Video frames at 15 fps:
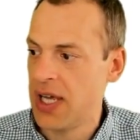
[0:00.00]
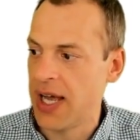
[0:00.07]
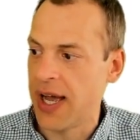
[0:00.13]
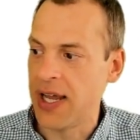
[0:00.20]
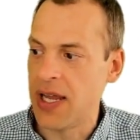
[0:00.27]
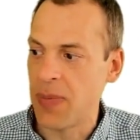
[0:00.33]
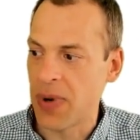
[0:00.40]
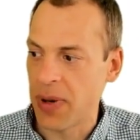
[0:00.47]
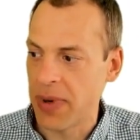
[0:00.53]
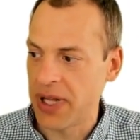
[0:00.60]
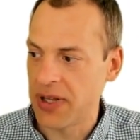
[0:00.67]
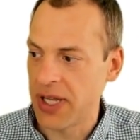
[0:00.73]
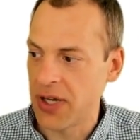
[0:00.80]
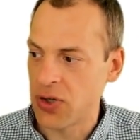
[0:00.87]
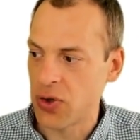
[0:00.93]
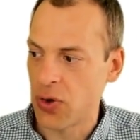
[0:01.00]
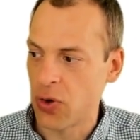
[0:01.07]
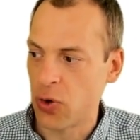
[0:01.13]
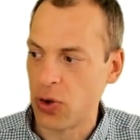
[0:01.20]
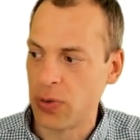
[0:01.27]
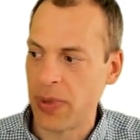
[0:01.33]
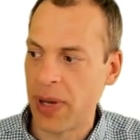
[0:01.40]
Implementation
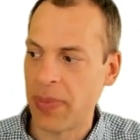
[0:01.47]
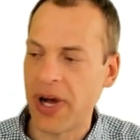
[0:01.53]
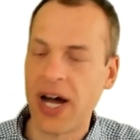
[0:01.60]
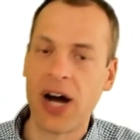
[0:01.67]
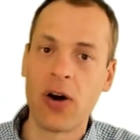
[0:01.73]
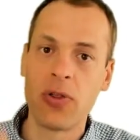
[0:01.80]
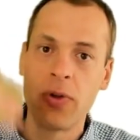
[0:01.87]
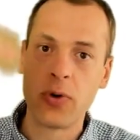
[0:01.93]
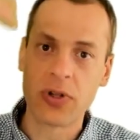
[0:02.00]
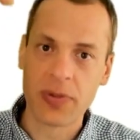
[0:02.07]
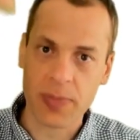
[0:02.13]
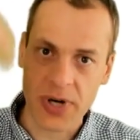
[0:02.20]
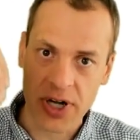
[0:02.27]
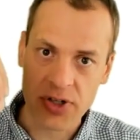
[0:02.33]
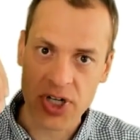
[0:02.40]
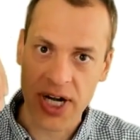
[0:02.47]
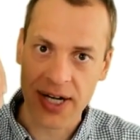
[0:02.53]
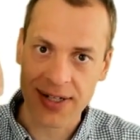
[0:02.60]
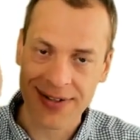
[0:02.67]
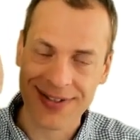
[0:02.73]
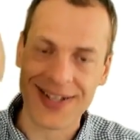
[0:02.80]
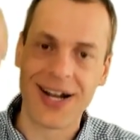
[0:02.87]
roadmap, how those
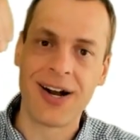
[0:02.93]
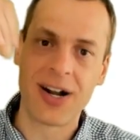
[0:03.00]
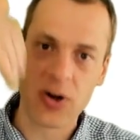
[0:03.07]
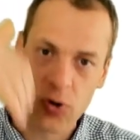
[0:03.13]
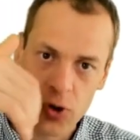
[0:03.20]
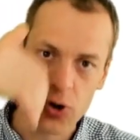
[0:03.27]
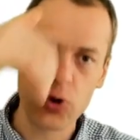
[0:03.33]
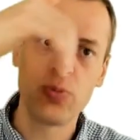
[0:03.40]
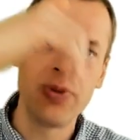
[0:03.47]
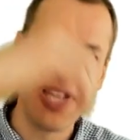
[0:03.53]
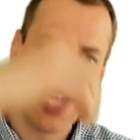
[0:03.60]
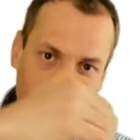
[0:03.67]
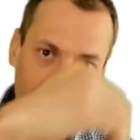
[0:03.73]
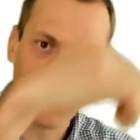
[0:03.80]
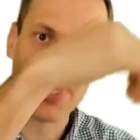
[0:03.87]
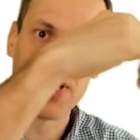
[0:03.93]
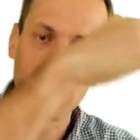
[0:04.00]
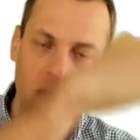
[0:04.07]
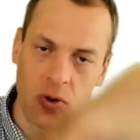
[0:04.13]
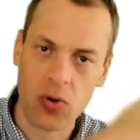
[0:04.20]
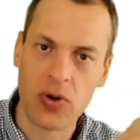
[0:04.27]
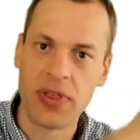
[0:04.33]
projects are going to be happening
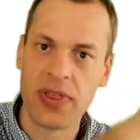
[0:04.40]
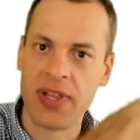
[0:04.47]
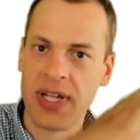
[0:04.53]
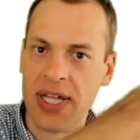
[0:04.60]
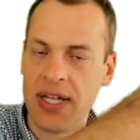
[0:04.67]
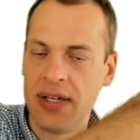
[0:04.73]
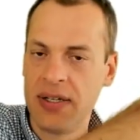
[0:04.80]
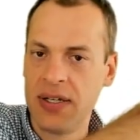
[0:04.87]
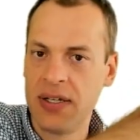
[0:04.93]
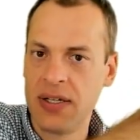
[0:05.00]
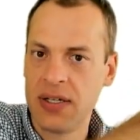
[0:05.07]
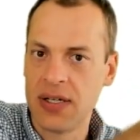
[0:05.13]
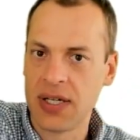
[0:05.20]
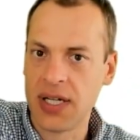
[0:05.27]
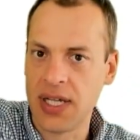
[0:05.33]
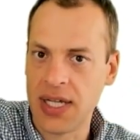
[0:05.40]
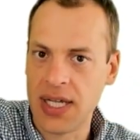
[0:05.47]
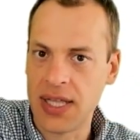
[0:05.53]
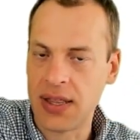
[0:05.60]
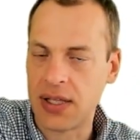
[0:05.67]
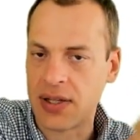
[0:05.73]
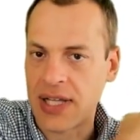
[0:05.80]
in
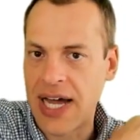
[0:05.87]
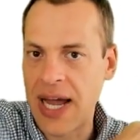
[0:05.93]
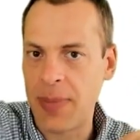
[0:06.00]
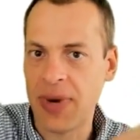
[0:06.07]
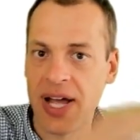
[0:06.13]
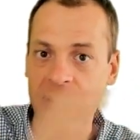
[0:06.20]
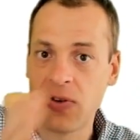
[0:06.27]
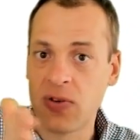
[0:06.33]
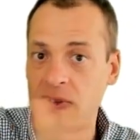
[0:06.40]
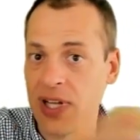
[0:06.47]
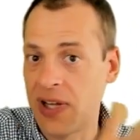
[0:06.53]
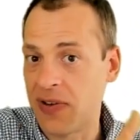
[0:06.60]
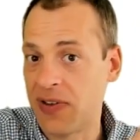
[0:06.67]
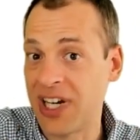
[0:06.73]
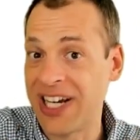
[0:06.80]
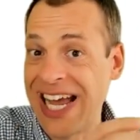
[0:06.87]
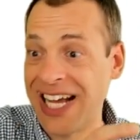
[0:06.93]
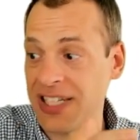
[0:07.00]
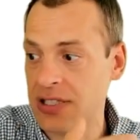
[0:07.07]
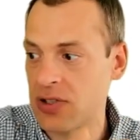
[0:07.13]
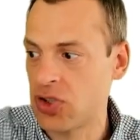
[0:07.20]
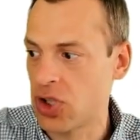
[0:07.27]
the timeline. So that's the
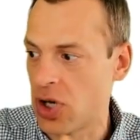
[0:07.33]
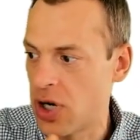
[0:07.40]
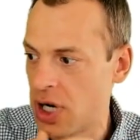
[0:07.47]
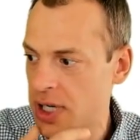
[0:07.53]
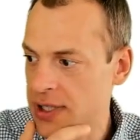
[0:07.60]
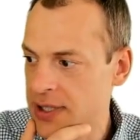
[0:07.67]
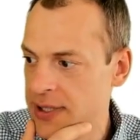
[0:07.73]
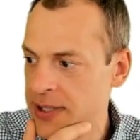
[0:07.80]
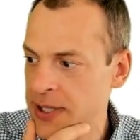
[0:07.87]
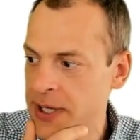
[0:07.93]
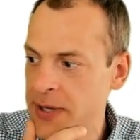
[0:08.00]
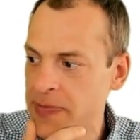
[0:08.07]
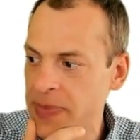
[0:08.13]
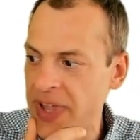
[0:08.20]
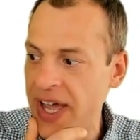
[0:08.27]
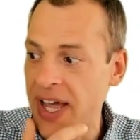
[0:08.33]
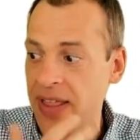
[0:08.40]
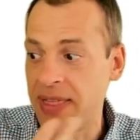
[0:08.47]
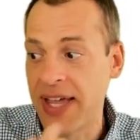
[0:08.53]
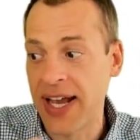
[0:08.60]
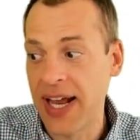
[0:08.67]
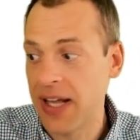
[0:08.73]
Gantt chart. And
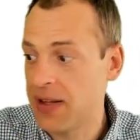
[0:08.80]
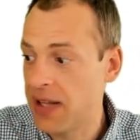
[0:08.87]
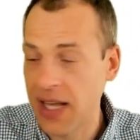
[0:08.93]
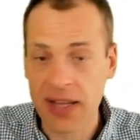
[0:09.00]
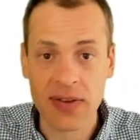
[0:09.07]
then that's